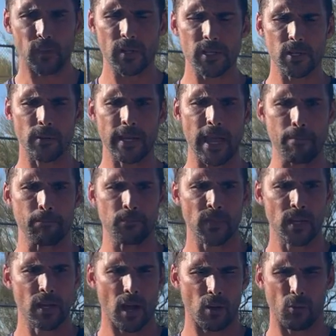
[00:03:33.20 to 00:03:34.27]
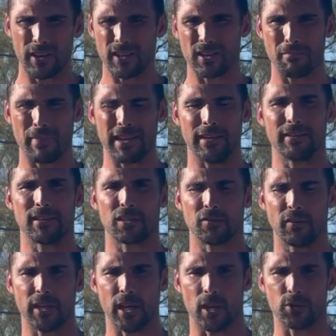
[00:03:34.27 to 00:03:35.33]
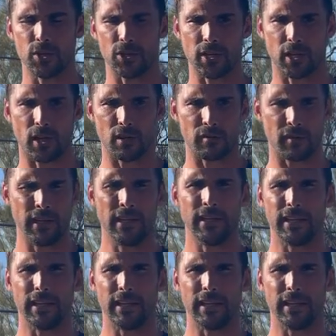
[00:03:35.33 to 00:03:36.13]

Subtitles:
So again, I wanted to make this video just to kind of